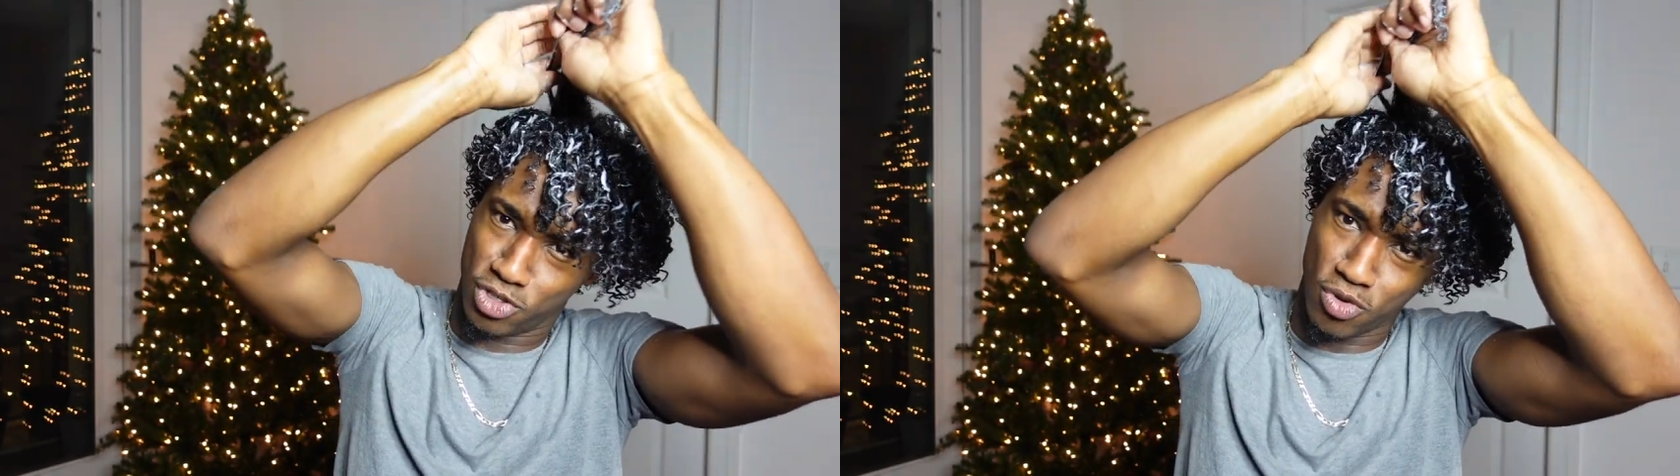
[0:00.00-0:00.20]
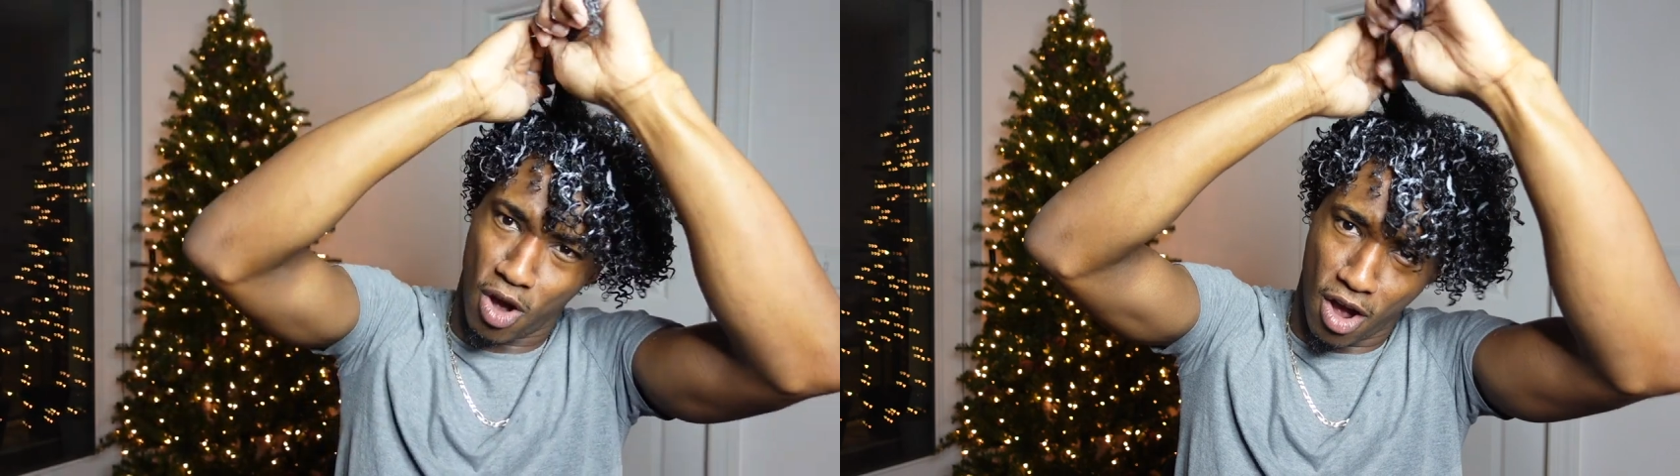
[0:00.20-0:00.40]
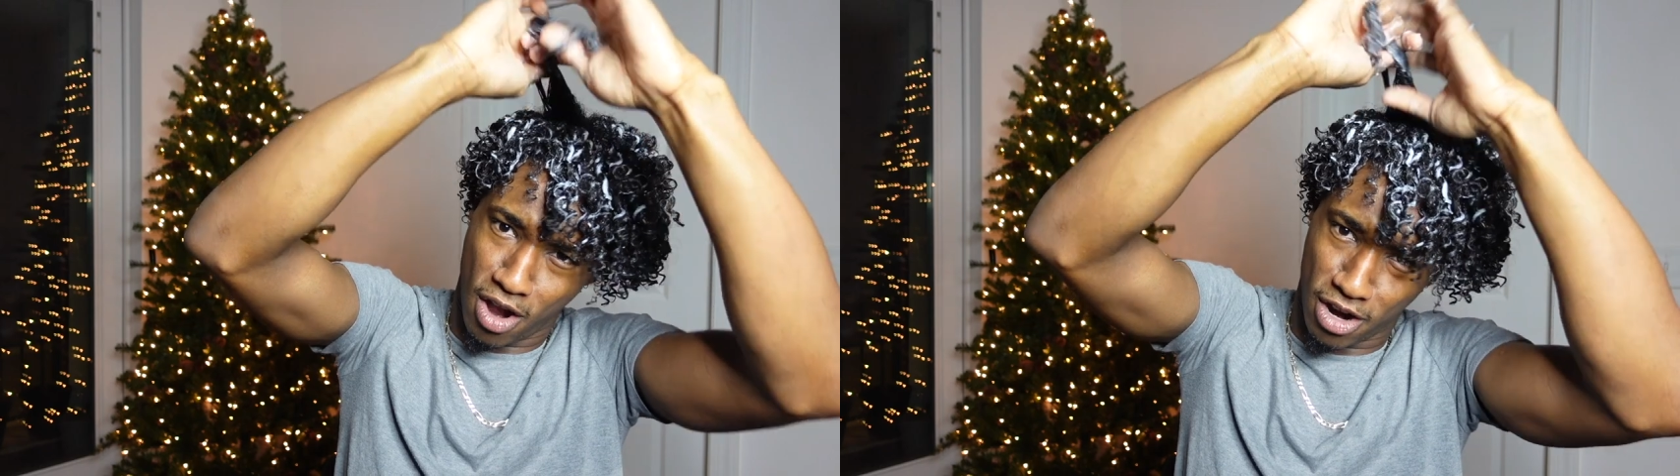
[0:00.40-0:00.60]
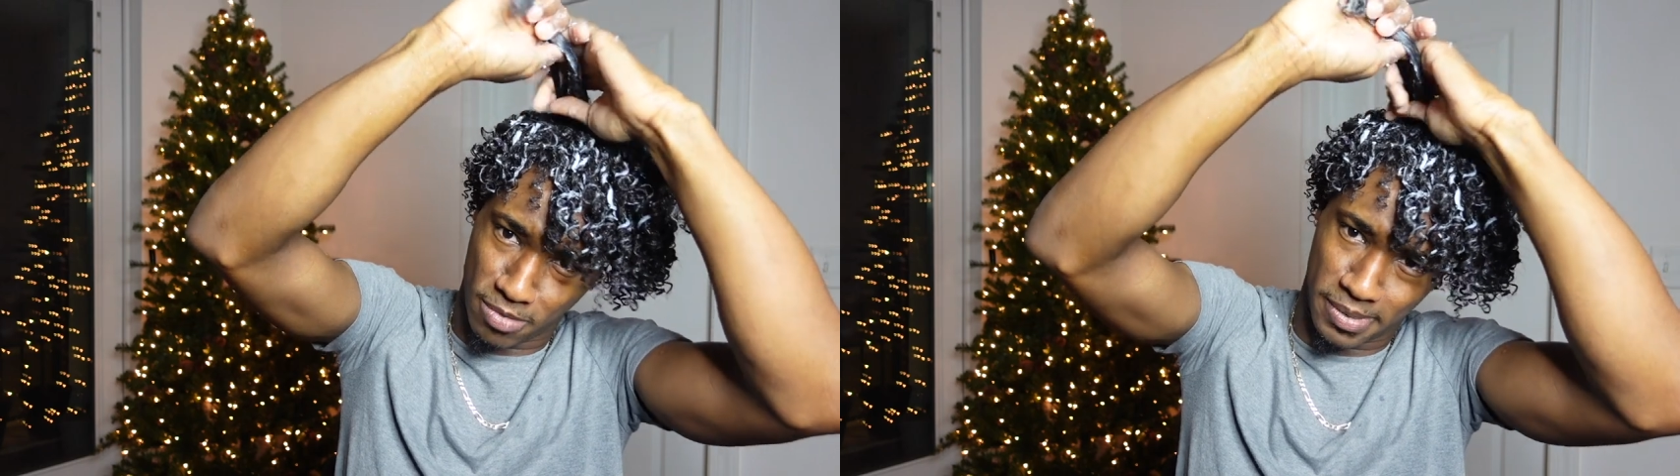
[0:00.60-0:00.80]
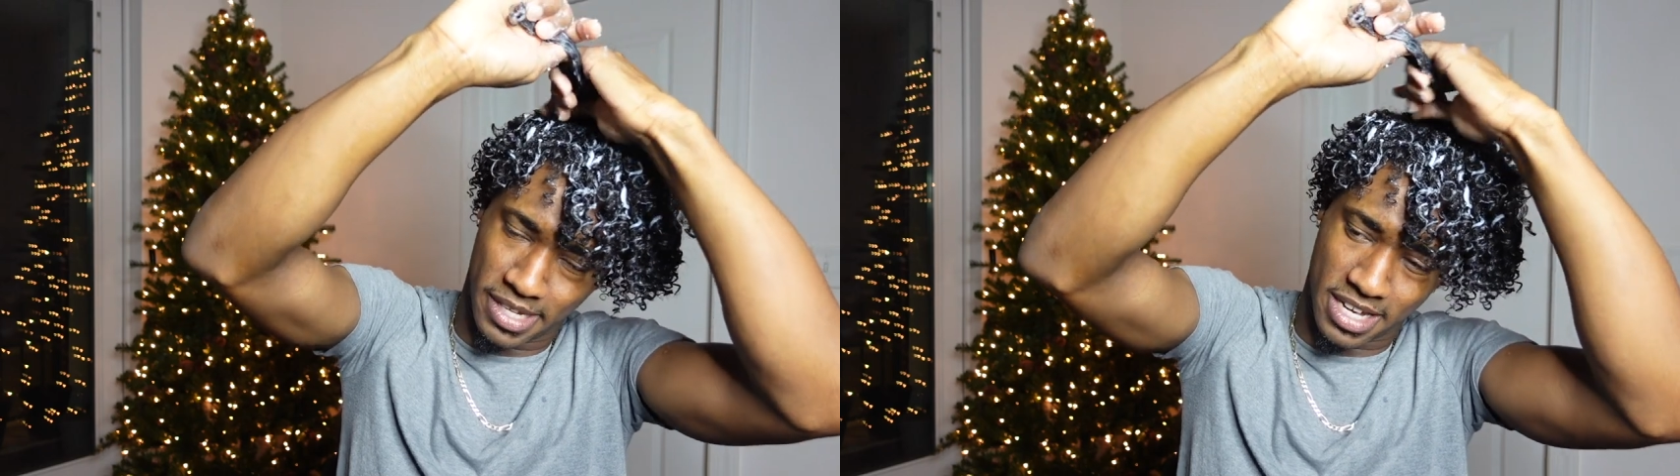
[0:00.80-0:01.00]
too
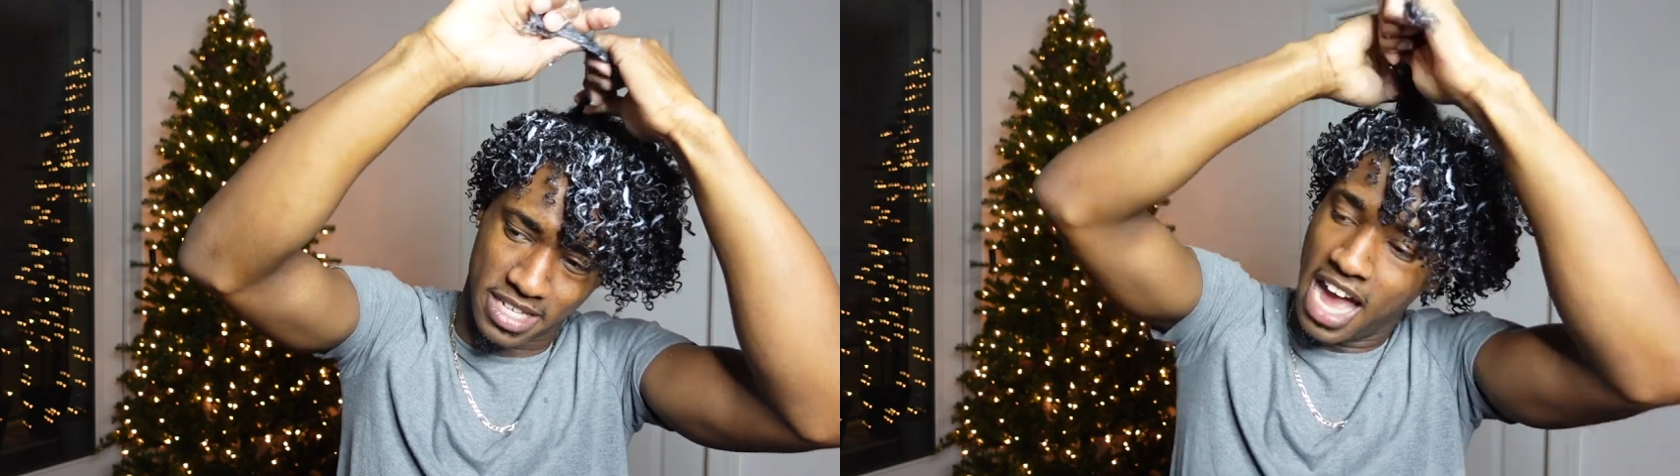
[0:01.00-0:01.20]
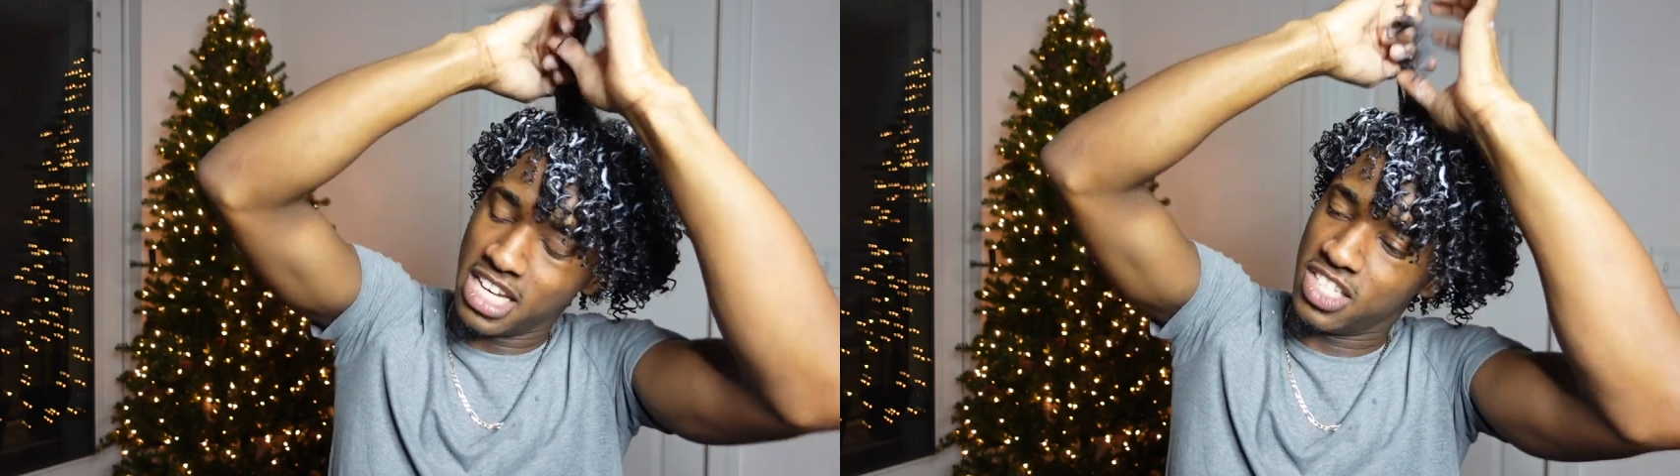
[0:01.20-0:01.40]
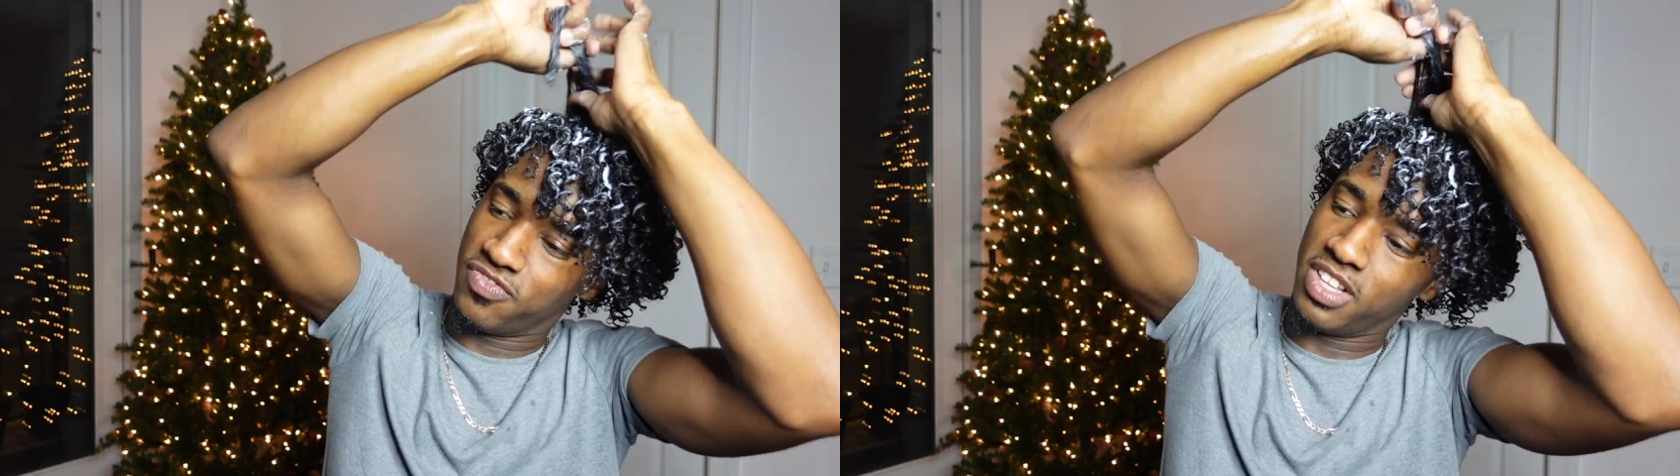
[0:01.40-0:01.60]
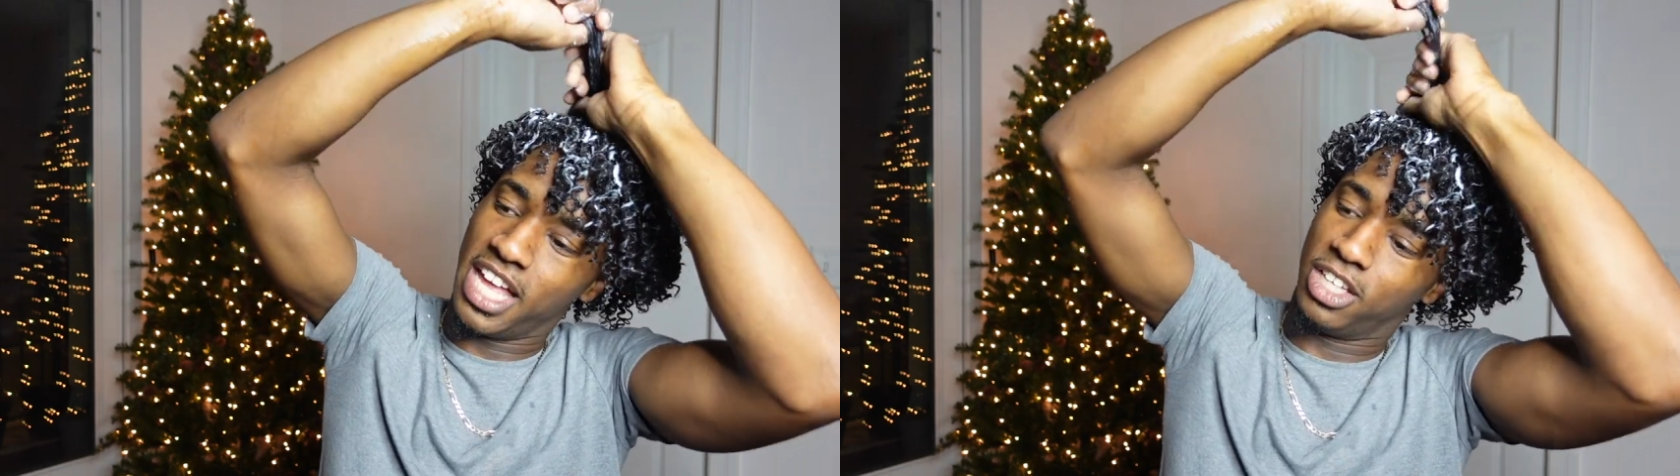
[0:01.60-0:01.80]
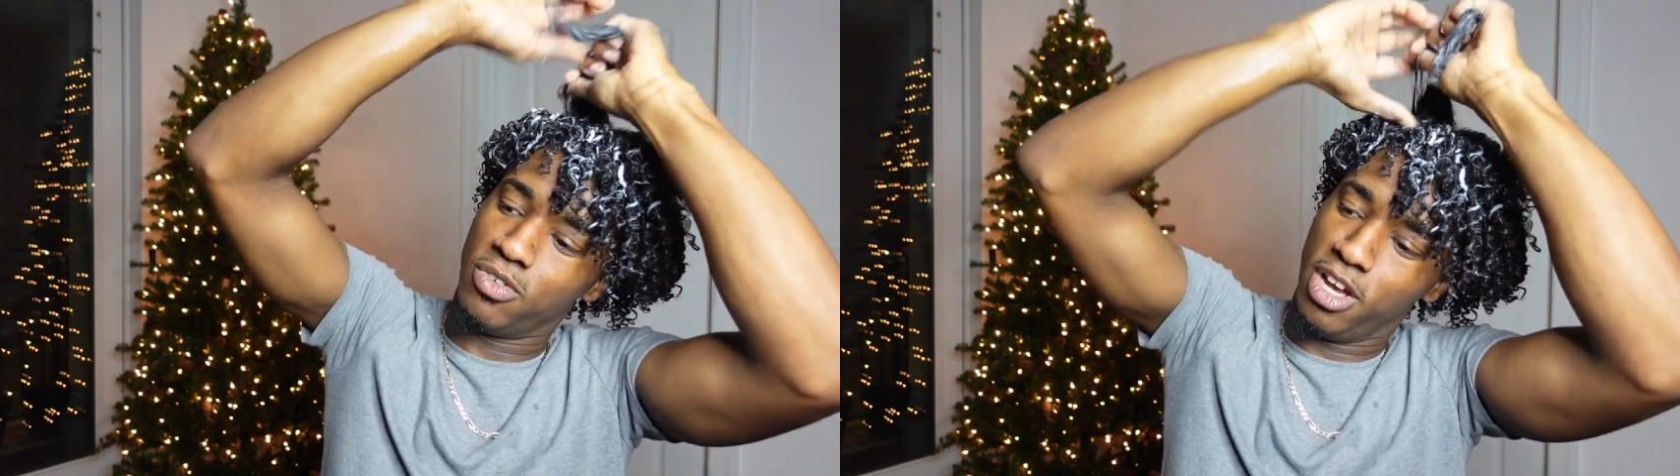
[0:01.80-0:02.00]
hard because I just feel
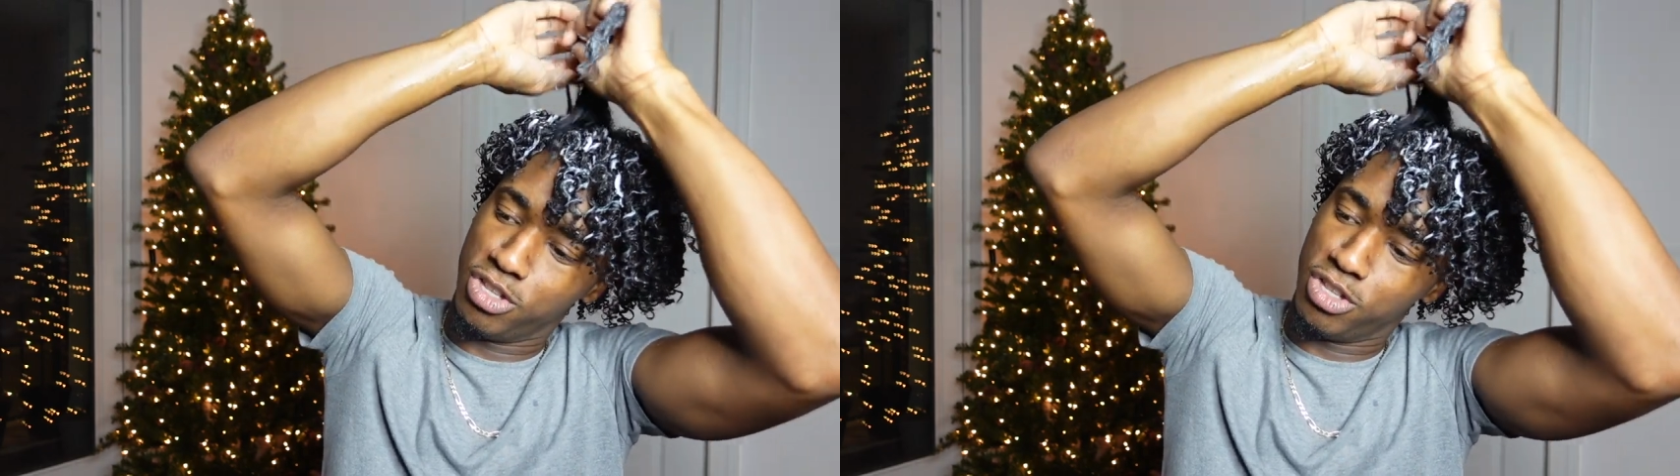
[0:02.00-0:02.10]
like you